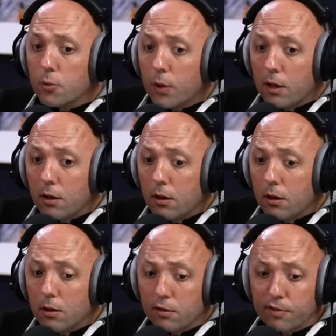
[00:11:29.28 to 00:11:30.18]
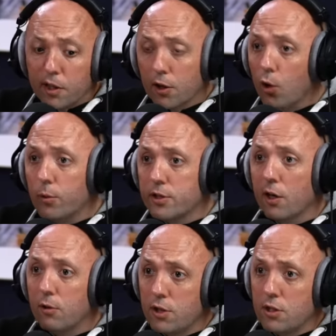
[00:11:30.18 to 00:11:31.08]
the way that Farke always
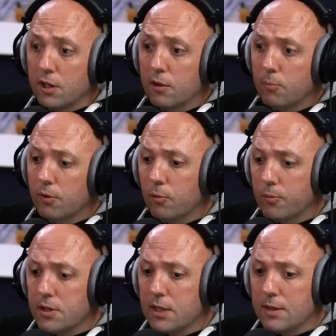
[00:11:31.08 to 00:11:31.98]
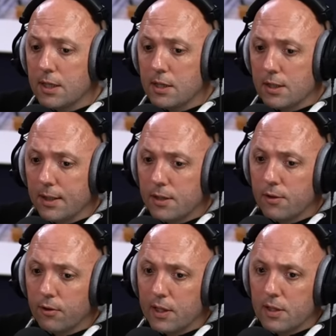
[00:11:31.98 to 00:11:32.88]
couches it. The problem is he sees it. It's
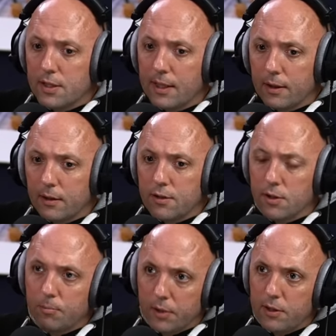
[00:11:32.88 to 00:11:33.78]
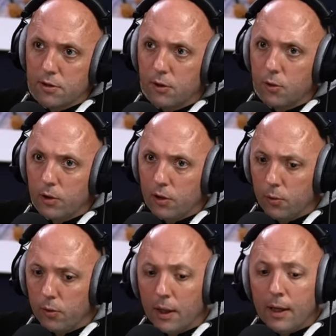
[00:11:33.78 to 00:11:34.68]
not necessarily that some players can go on
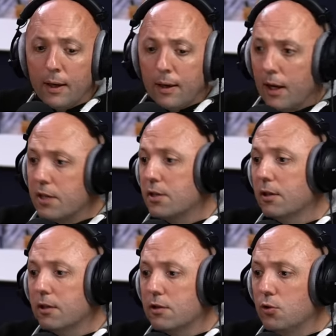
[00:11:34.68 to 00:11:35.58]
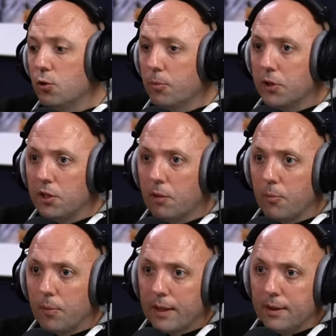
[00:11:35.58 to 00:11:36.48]
loan. It's that there is no money
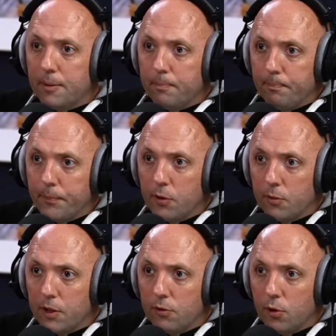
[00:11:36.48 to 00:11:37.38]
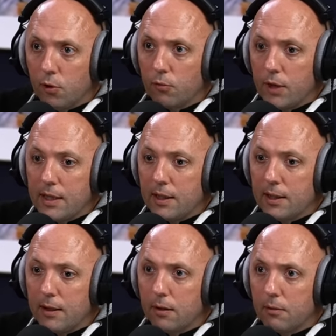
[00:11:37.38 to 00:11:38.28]
coming back in. You know, they're not raking
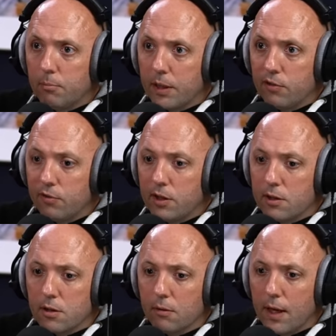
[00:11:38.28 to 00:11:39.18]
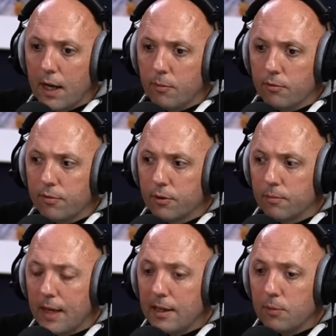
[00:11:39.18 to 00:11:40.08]
in big fees for
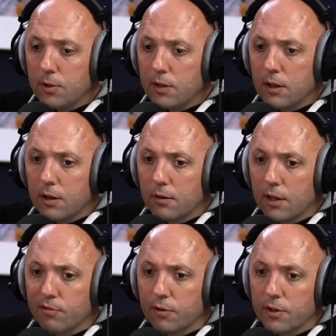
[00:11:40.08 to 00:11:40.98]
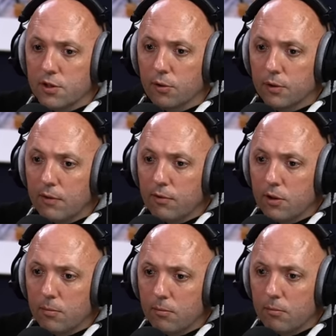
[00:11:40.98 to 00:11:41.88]
anybody. Therefore, it's not giving
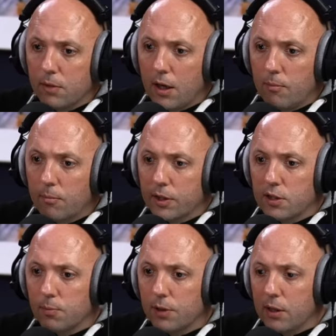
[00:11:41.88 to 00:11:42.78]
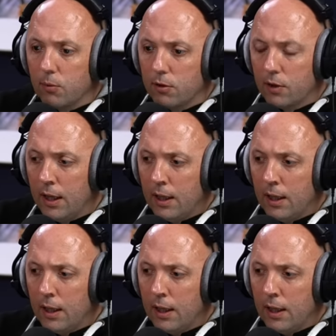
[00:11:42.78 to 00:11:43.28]
them money to play with